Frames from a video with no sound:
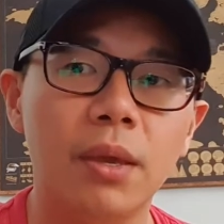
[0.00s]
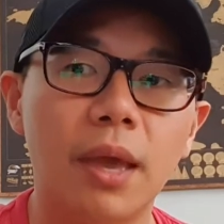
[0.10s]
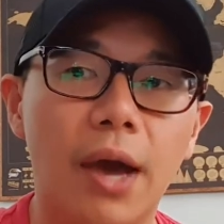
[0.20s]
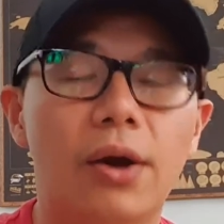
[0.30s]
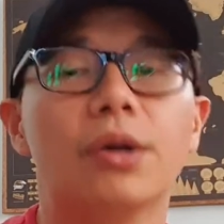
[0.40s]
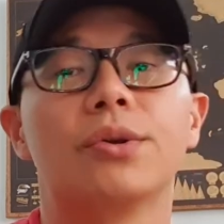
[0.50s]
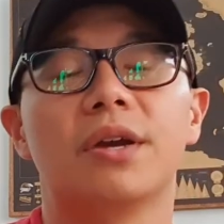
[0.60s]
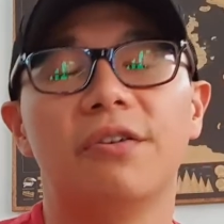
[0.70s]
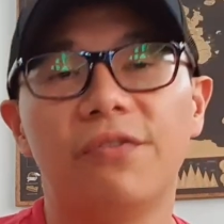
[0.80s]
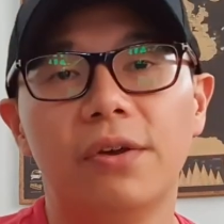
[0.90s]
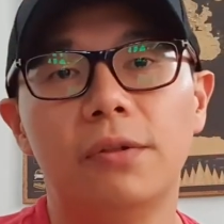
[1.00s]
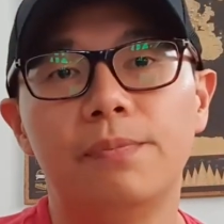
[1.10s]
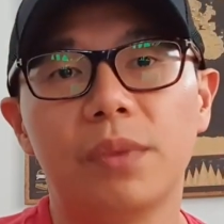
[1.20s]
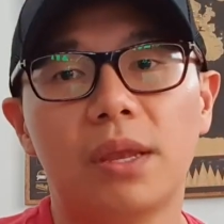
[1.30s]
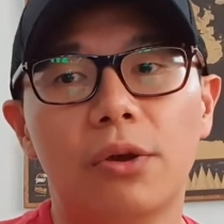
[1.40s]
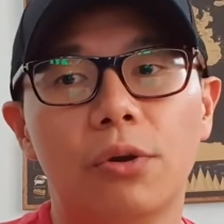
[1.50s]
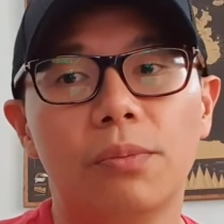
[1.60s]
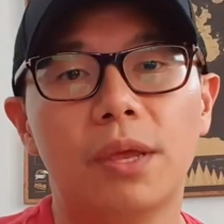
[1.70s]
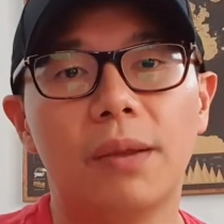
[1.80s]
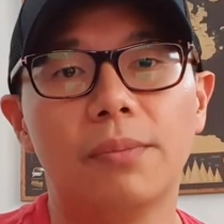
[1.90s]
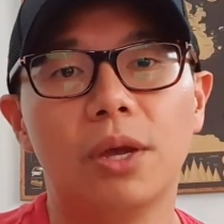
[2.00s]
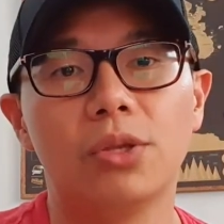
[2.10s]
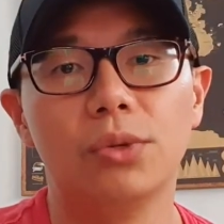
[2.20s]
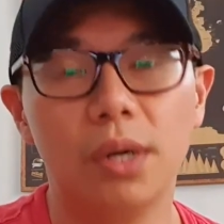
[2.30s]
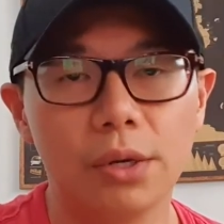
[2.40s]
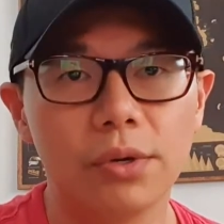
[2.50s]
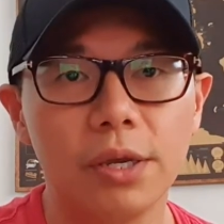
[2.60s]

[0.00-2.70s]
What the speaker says: how hungry I feel, and I hope that I'm not too hungry.